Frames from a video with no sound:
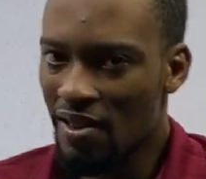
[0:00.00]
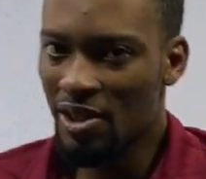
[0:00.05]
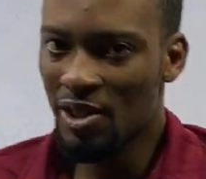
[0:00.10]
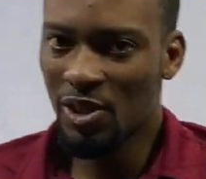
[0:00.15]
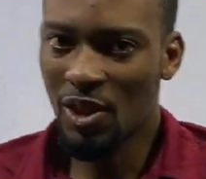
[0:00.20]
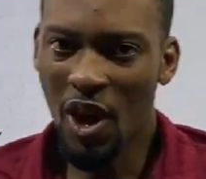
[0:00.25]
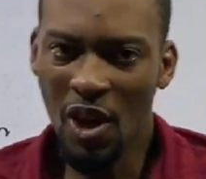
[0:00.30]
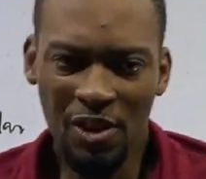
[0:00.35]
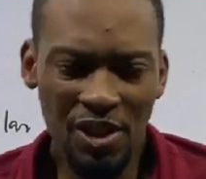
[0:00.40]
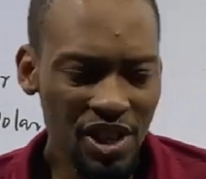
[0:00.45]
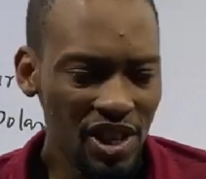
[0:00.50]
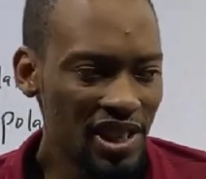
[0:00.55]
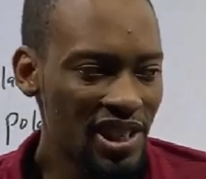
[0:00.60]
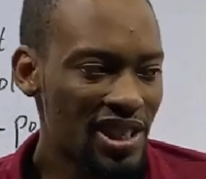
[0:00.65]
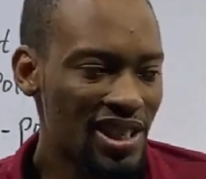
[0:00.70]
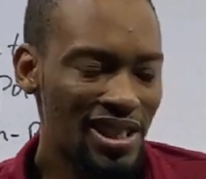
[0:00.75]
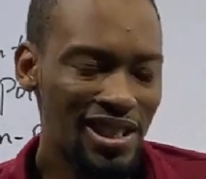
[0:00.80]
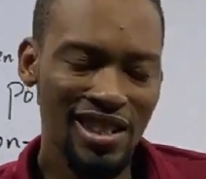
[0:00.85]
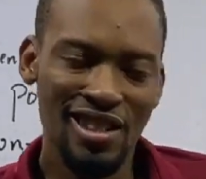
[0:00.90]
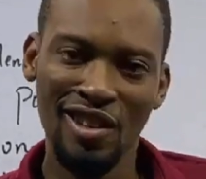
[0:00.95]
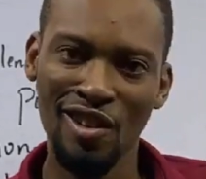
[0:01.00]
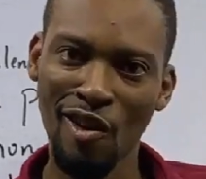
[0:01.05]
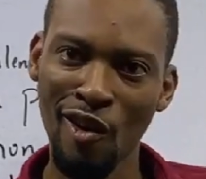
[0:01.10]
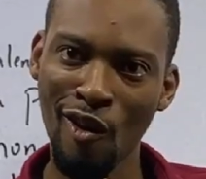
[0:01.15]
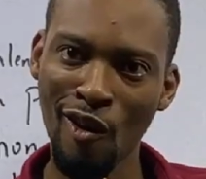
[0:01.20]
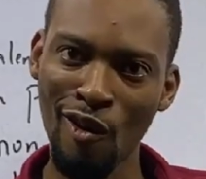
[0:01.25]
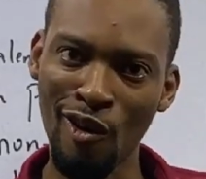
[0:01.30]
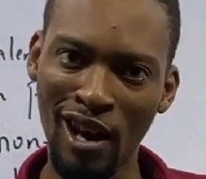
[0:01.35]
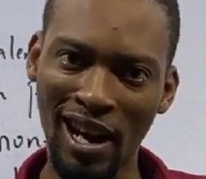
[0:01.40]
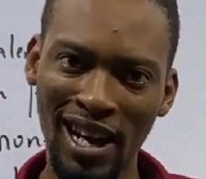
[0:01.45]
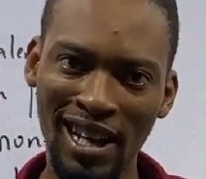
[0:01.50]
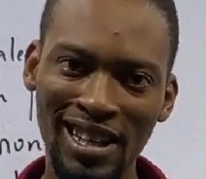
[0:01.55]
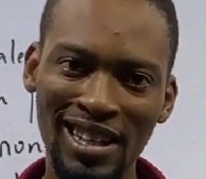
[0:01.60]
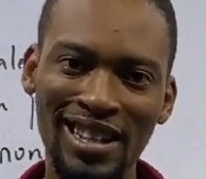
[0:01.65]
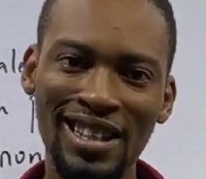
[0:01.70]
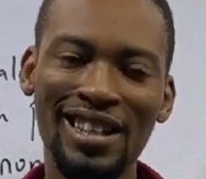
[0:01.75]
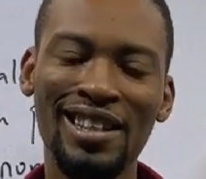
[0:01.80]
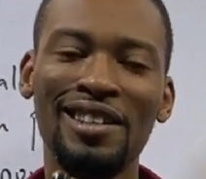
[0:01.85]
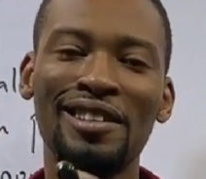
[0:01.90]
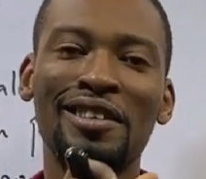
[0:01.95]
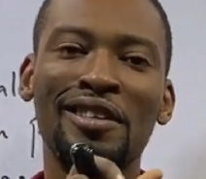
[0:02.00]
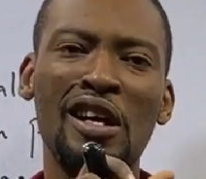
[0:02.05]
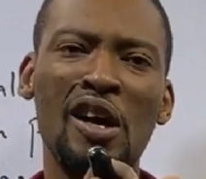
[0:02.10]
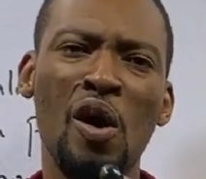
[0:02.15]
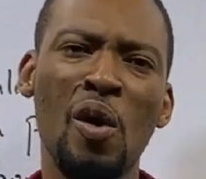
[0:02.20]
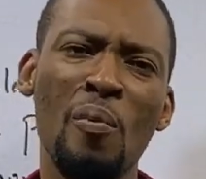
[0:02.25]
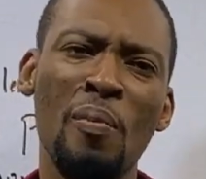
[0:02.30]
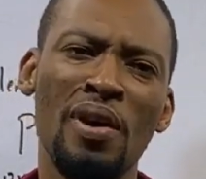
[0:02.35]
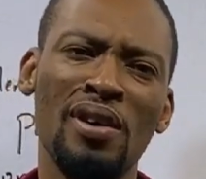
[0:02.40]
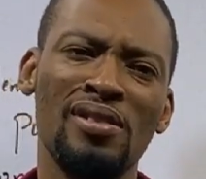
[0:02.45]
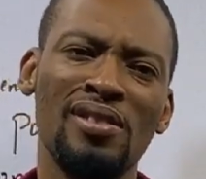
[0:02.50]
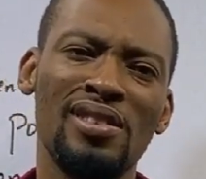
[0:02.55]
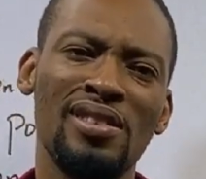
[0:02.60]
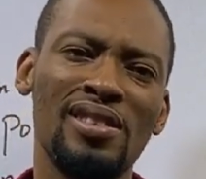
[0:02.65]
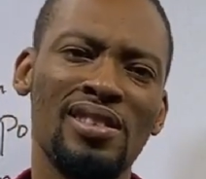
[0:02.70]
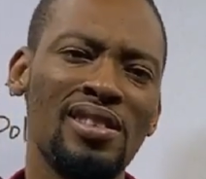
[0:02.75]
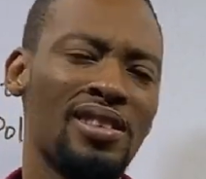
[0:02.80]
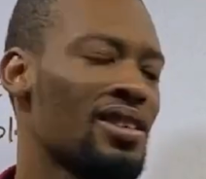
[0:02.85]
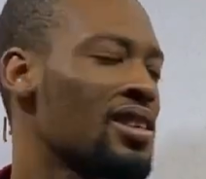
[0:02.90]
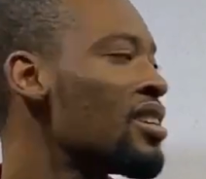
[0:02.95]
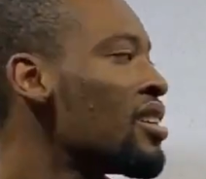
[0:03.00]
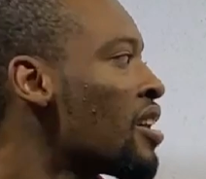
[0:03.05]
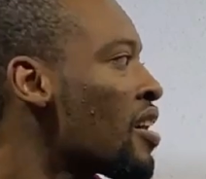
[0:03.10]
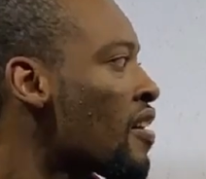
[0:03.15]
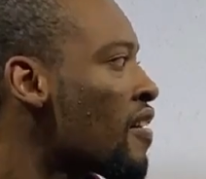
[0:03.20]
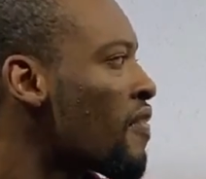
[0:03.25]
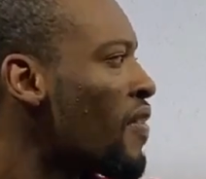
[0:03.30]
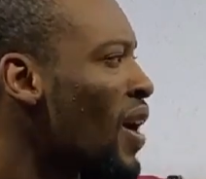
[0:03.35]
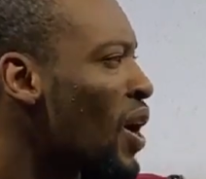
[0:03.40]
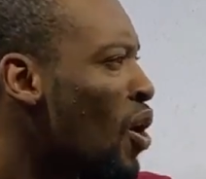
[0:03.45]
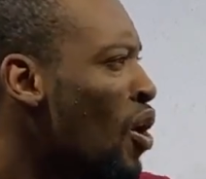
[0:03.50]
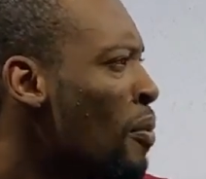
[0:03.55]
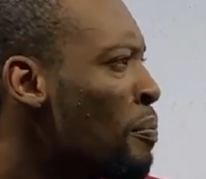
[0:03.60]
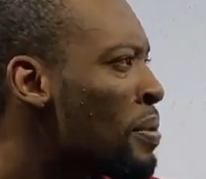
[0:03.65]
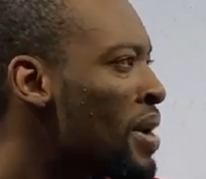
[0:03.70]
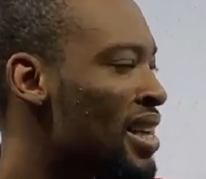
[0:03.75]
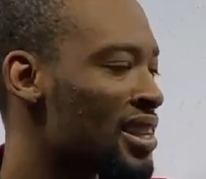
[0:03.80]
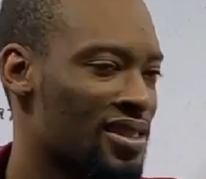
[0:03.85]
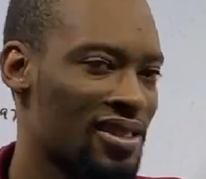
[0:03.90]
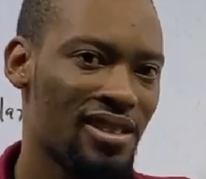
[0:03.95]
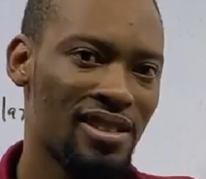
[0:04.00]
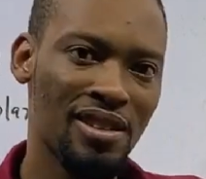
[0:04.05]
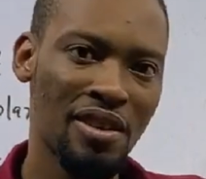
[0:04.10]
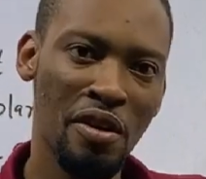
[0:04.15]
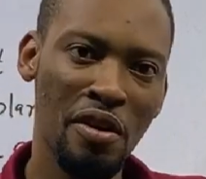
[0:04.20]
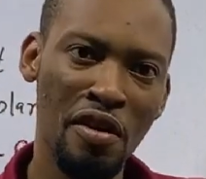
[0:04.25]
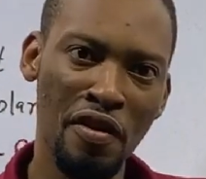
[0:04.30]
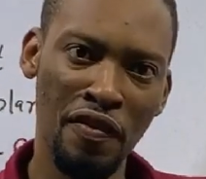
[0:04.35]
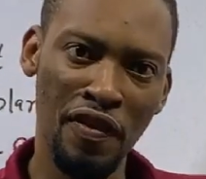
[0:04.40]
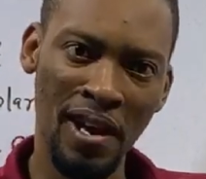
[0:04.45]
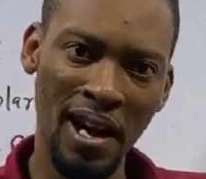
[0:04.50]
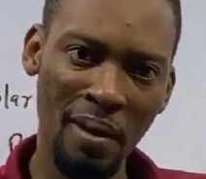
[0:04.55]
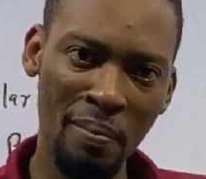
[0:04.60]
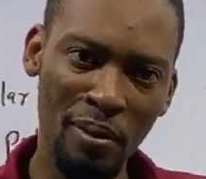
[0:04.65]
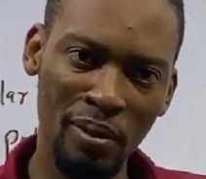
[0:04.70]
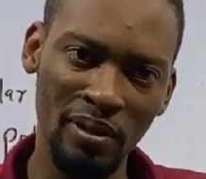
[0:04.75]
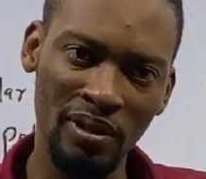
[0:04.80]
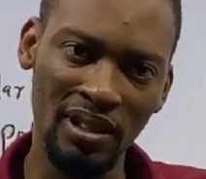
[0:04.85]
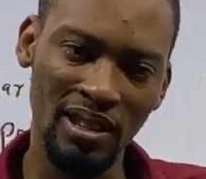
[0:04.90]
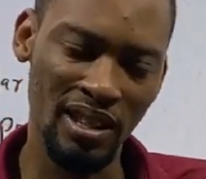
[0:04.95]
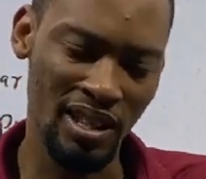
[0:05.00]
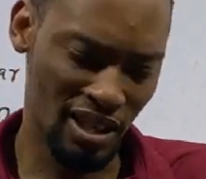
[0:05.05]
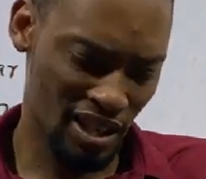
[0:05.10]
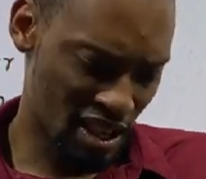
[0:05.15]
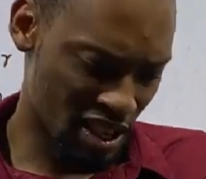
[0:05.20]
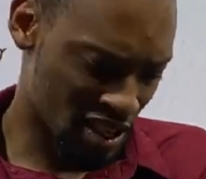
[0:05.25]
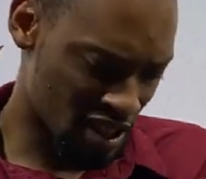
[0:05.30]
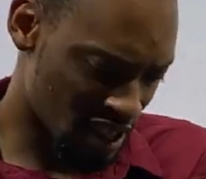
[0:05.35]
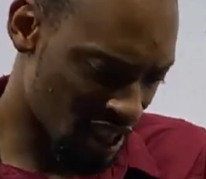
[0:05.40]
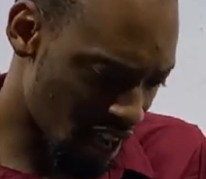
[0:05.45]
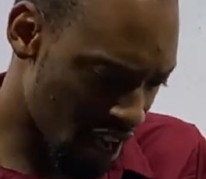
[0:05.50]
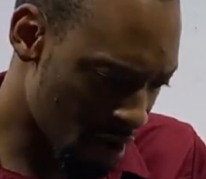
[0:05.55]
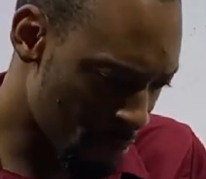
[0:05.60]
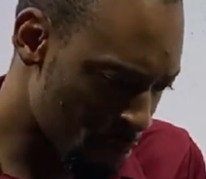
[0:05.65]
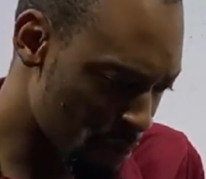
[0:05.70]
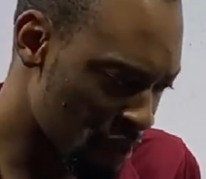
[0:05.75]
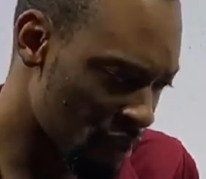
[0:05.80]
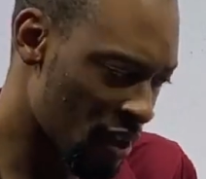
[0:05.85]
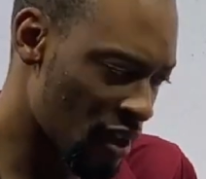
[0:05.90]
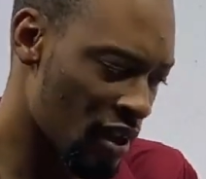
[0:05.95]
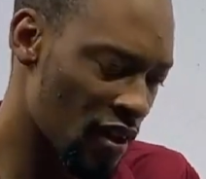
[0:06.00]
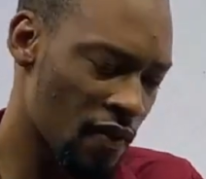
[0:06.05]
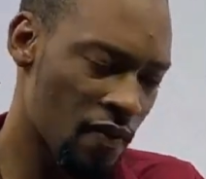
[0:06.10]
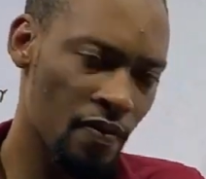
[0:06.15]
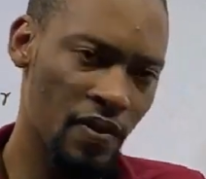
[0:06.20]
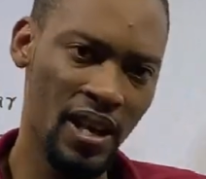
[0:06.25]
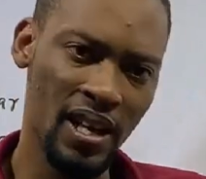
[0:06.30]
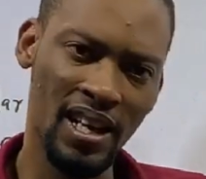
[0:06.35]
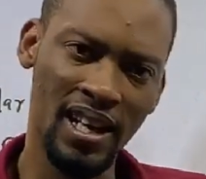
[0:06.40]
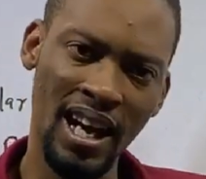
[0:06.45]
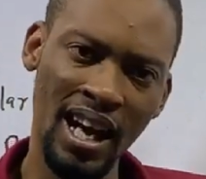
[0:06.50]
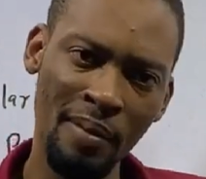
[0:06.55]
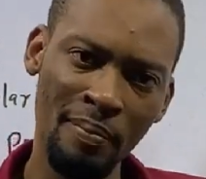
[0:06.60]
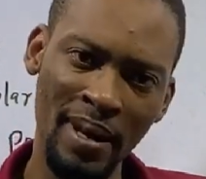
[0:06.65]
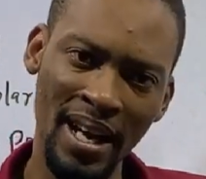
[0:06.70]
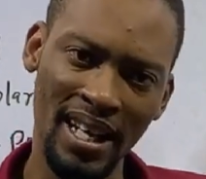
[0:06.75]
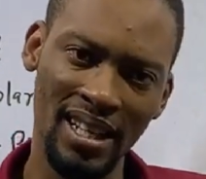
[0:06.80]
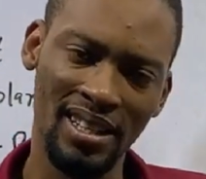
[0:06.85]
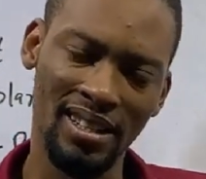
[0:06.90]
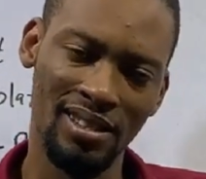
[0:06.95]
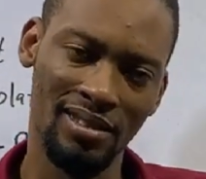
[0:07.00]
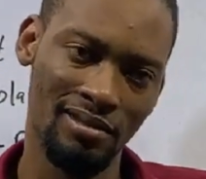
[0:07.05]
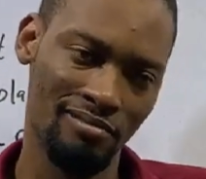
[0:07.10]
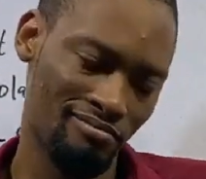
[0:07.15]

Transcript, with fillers: studies organic compounds, the compounds of carbon, except the carbide,